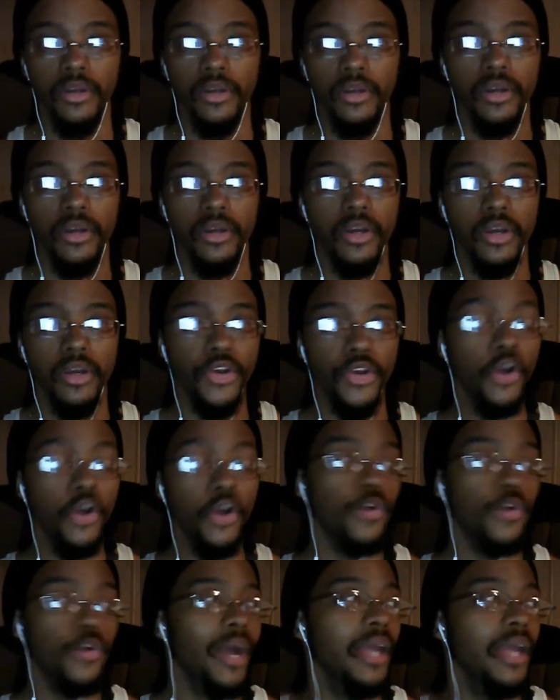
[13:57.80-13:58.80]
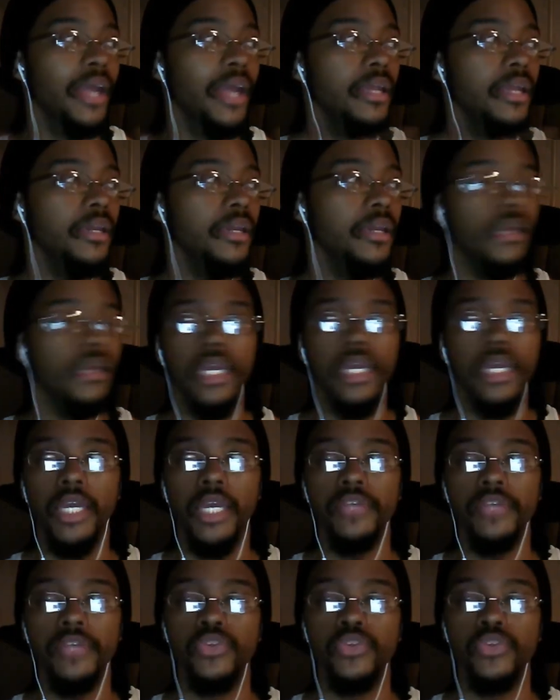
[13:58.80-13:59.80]
Notoriety is
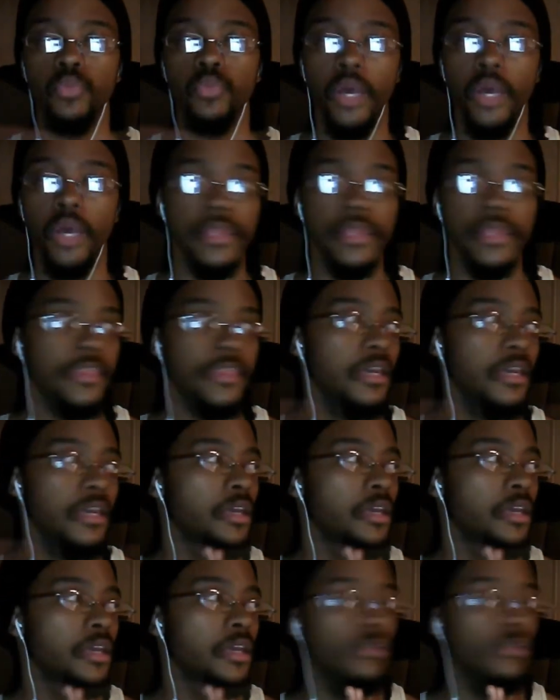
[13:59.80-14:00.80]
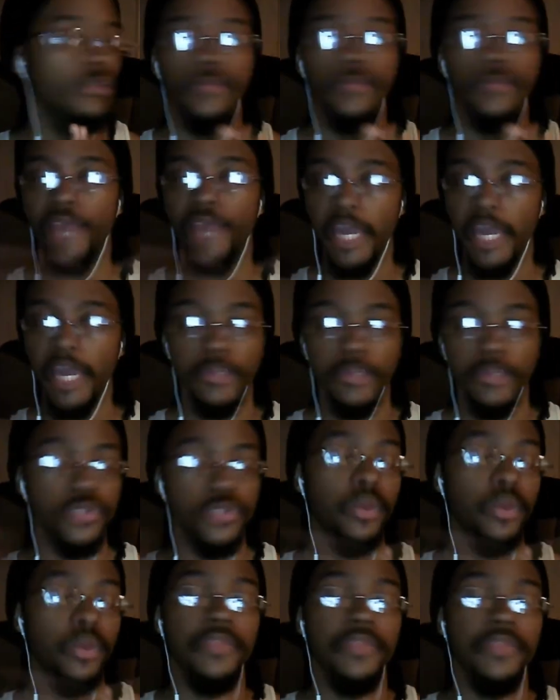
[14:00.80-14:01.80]
one thing, fame is one
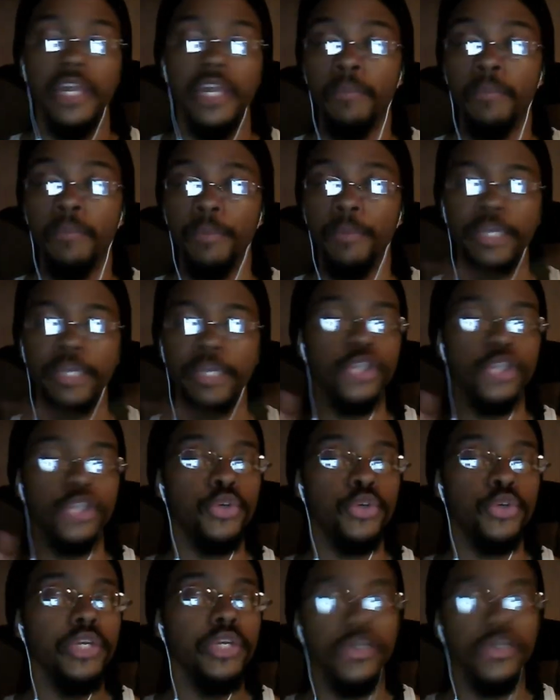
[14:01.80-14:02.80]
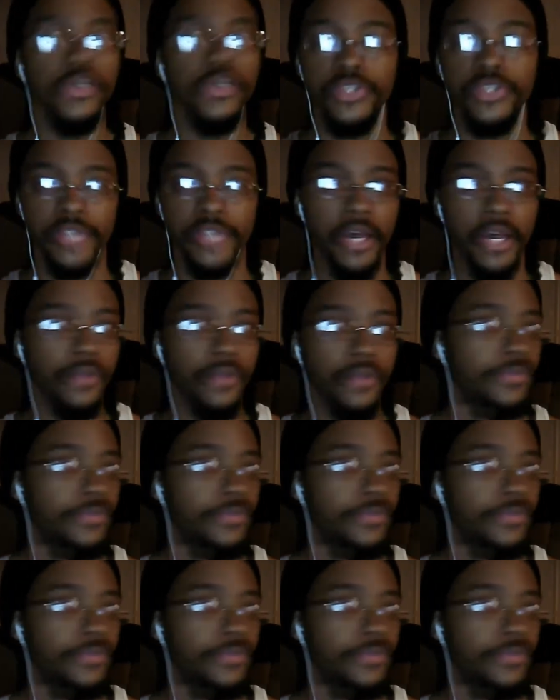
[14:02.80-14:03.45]
thing, but being true to yourself